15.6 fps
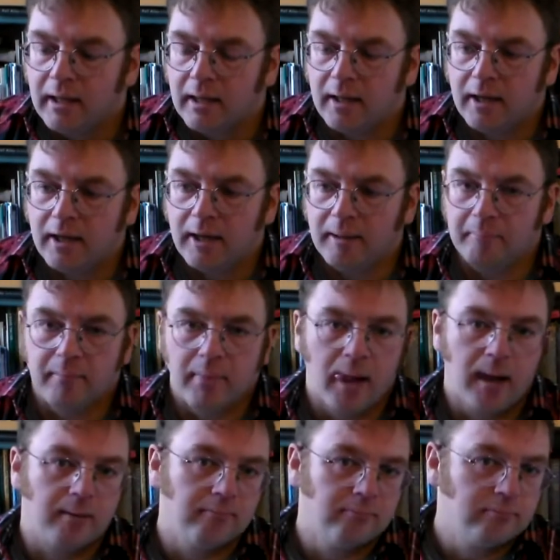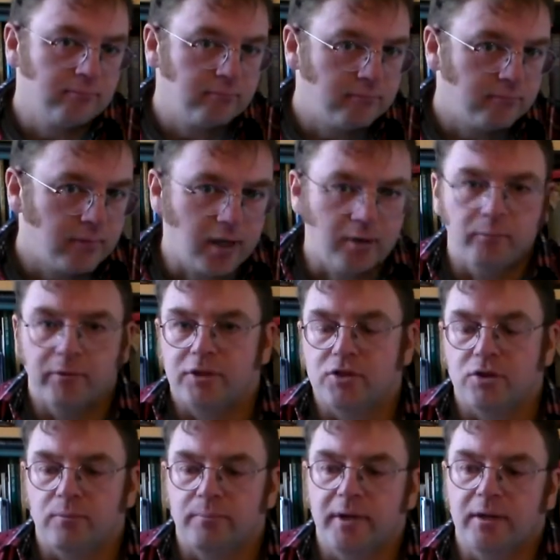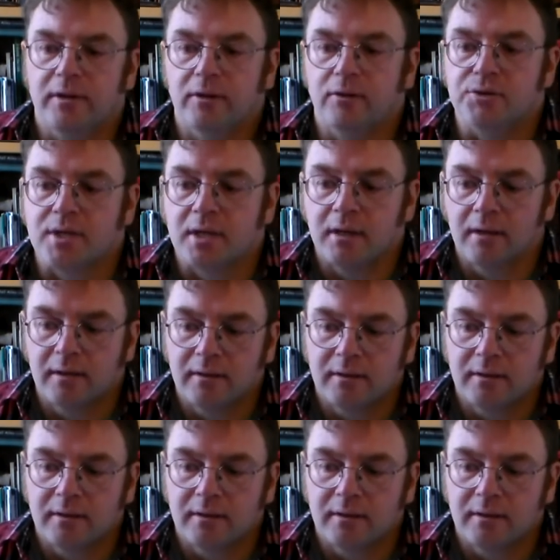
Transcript: armed with torpedoes.